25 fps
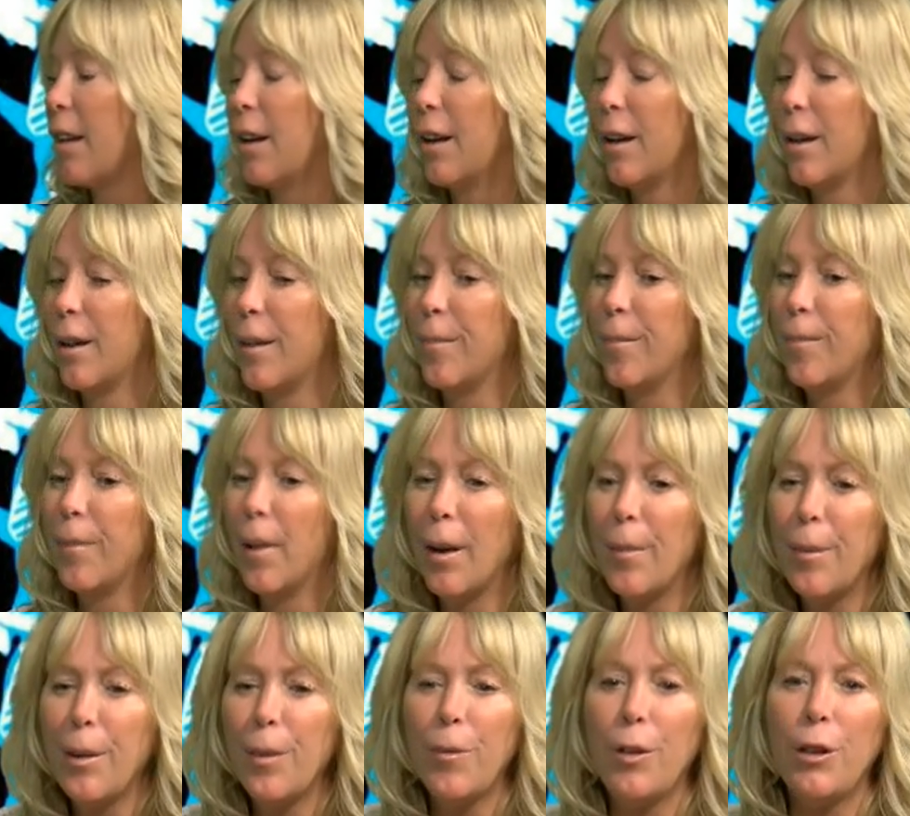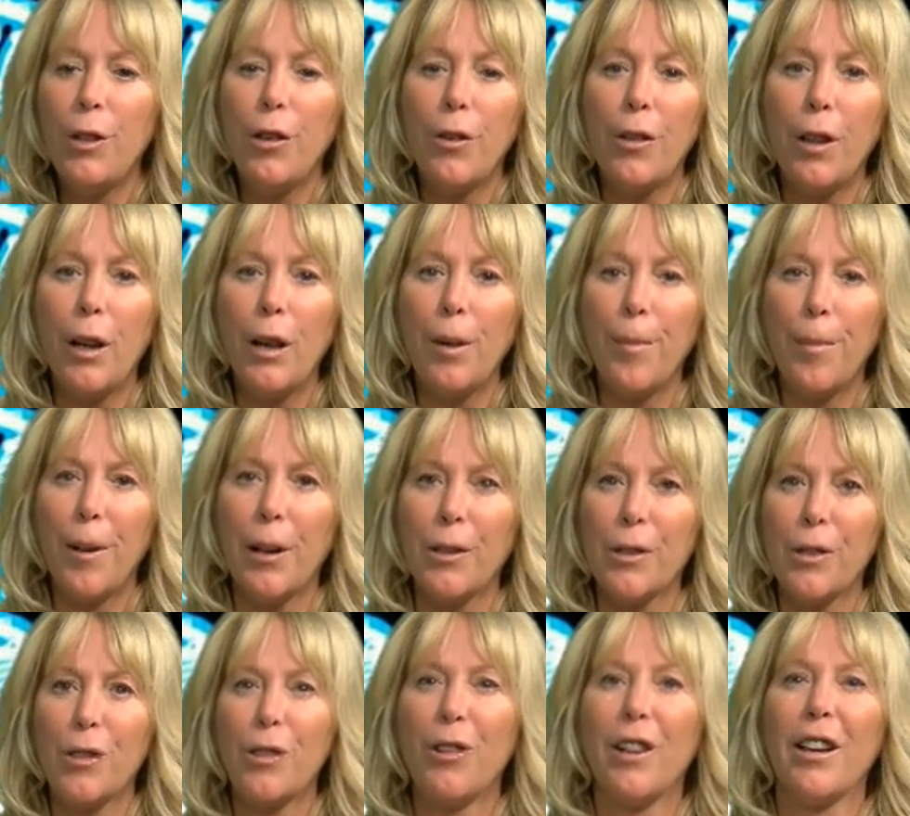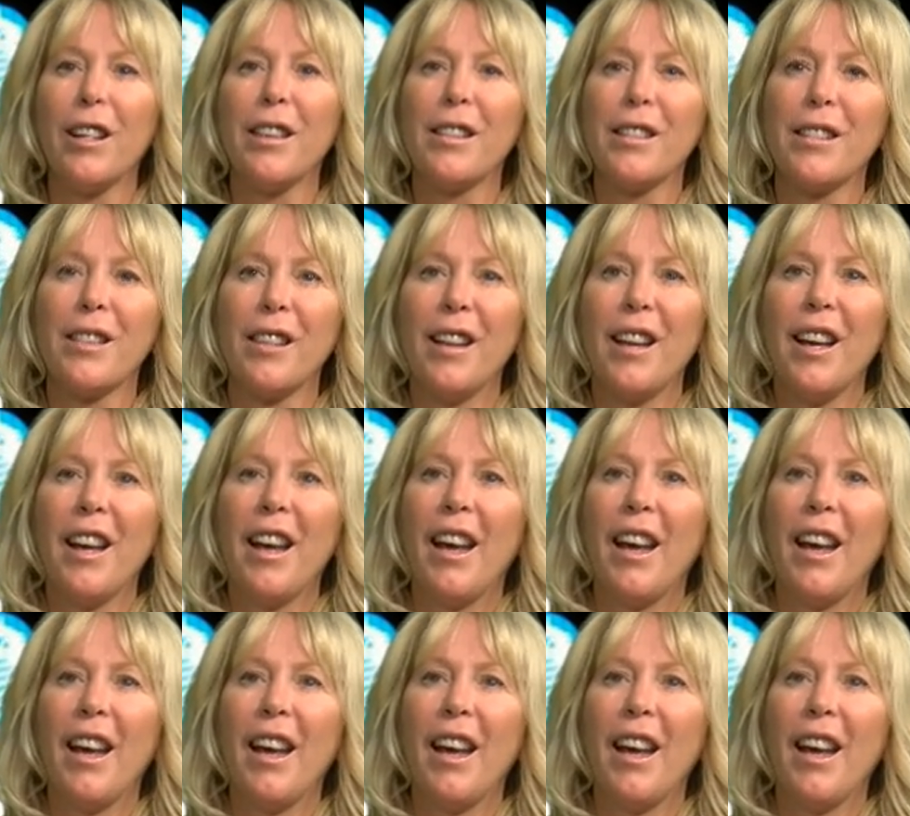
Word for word: Um, I mean, when you think about stress,